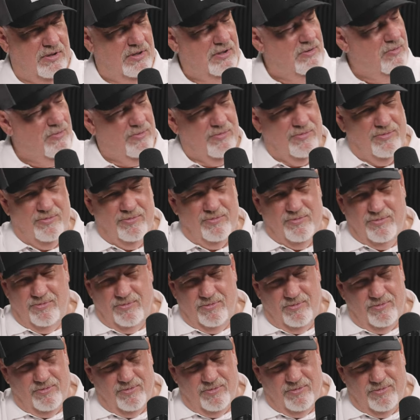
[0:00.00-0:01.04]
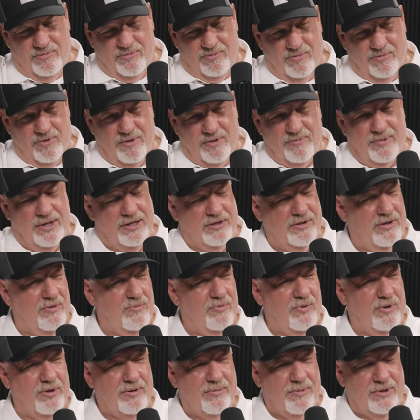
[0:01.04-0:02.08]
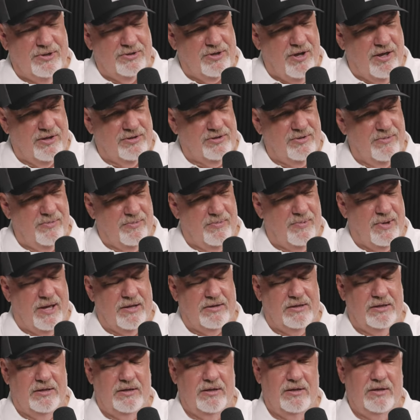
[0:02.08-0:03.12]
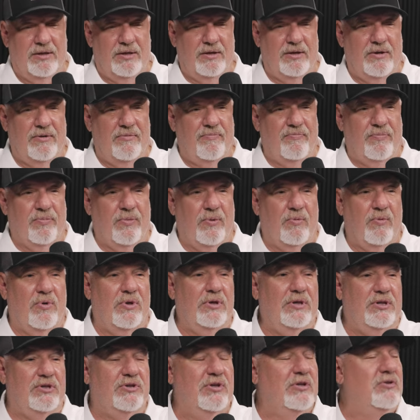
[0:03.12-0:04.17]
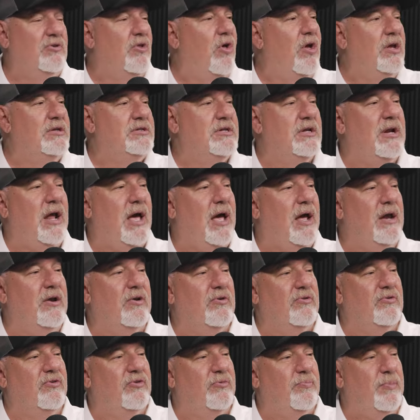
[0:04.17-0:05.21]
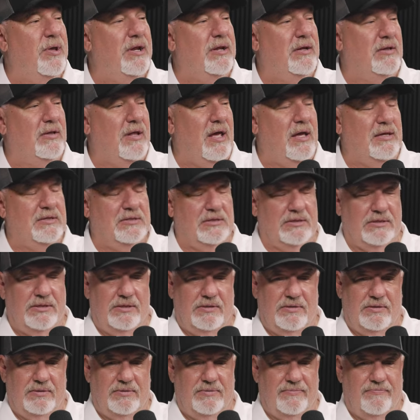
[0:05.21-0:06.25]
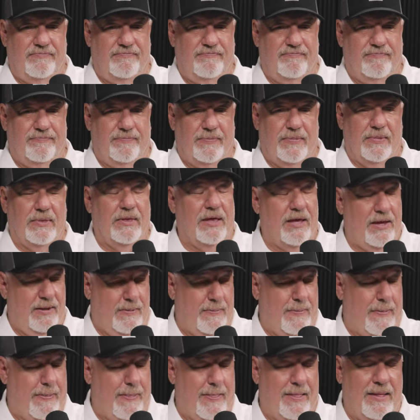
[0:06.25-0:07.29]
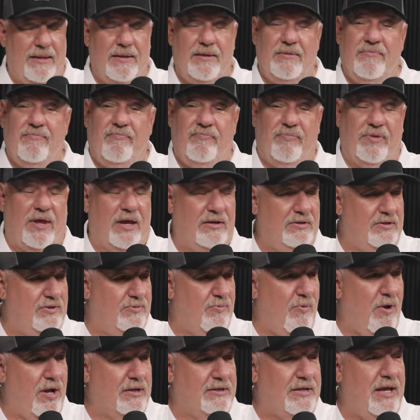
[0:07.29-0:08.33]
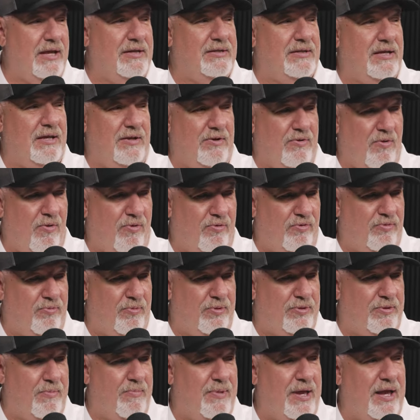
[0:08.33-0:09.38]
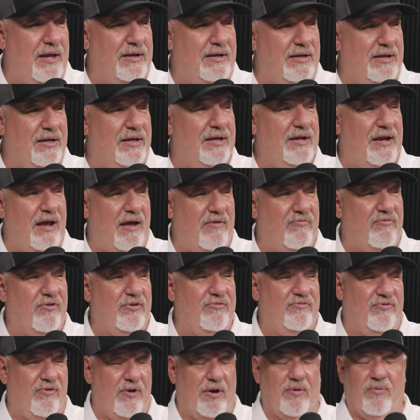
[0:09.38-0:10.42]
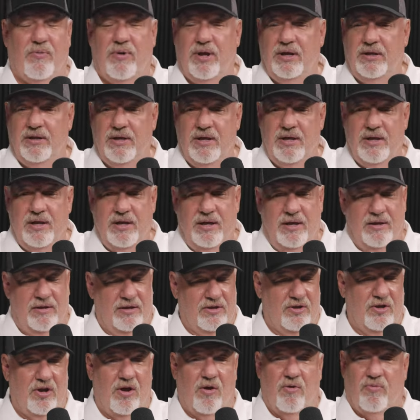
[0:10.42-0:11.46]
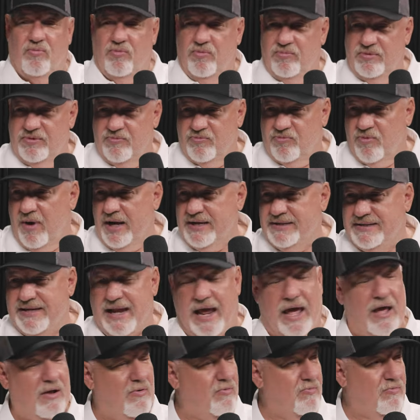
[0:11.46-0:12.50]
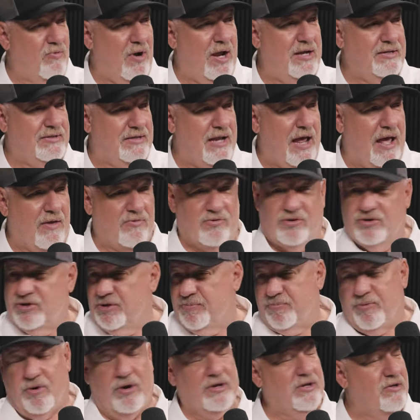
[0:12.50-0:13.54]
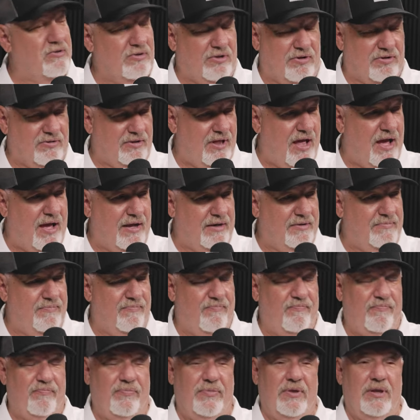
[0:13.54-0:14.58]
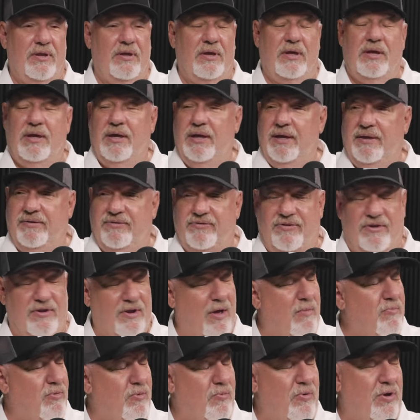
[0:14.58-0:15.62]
Well, what, am yeah. I, what am I going to talk to him about? Well, you should launch it higher and spin it less. Okay. I just walked 18 holes with the man. He hit every fairway, you know, right down, right down the sprinkler line. Yeah. He's the number